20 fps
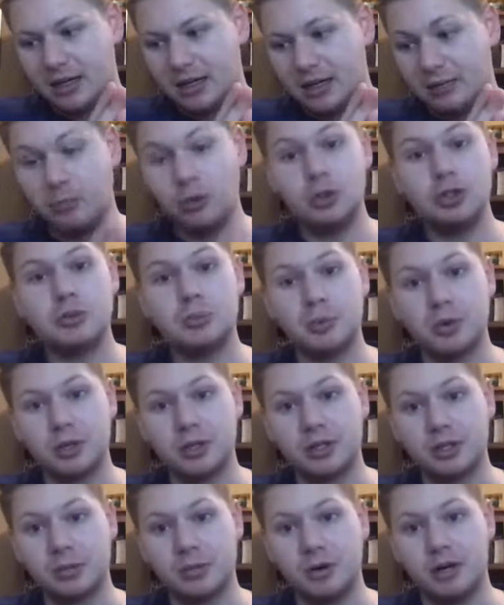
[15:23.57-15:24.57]
and most
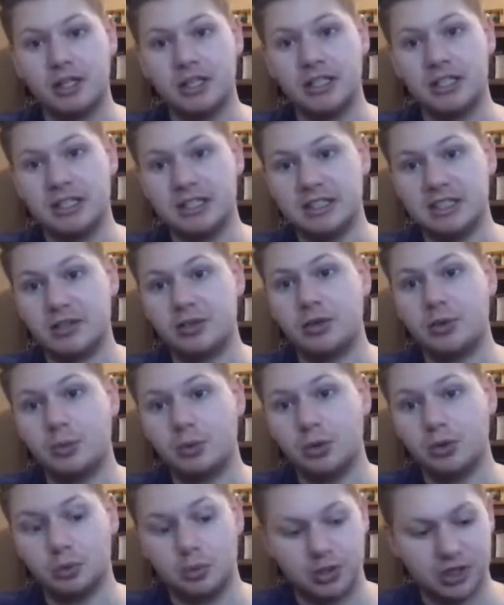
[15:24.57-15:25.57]
important commodities in the
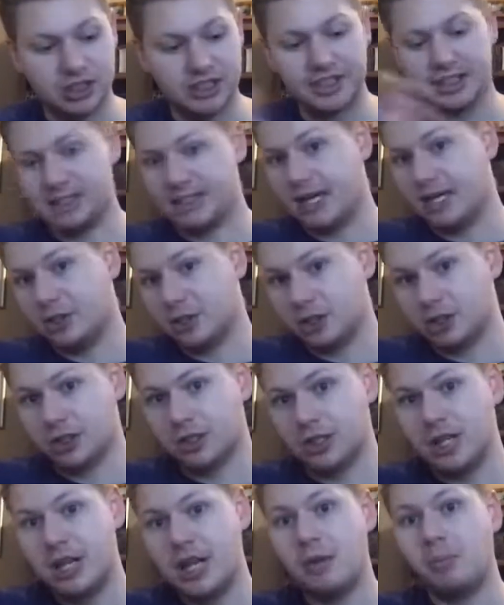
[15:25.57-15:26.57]
world, which is attention.